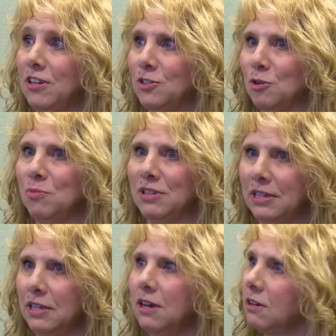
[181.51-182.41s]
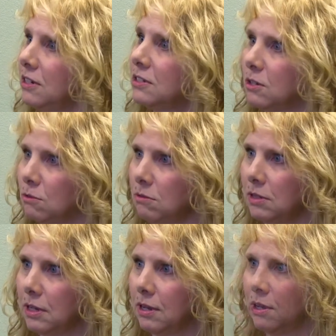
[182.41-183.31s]
He's completely on his own.
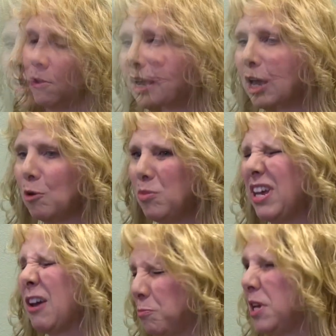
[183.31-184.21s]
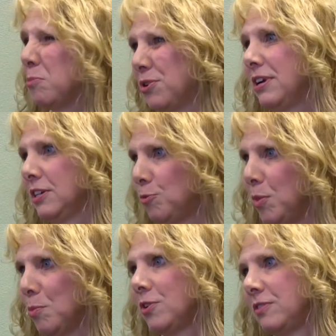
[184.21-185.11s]
Be a productive
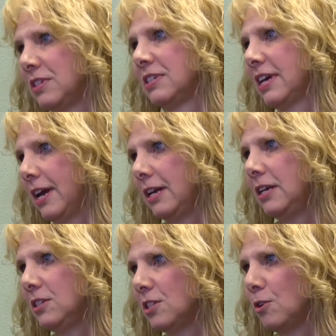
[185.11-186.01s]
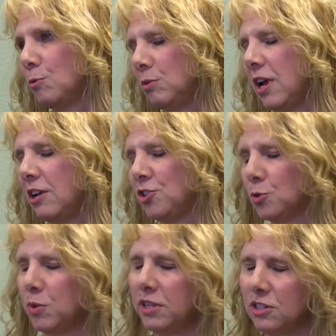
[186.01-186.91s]
member of society. So not
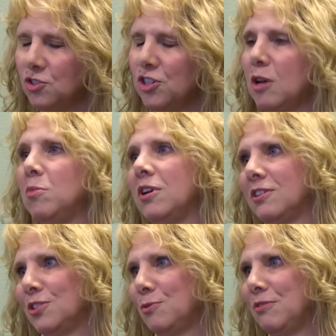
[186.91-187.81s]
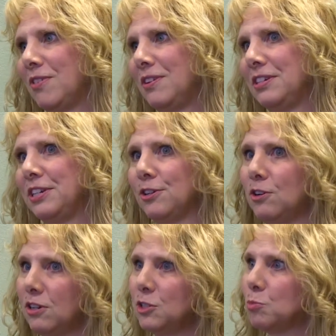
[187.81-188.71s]
just with his job, but also with
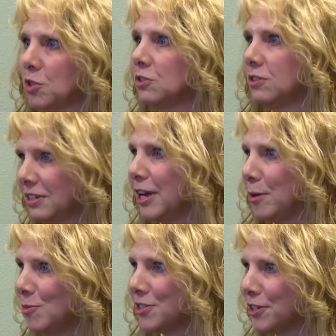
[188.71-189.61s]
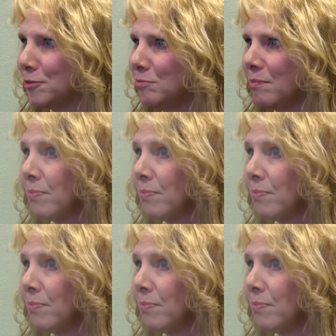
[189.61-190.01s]
volunteering on his personal time. So,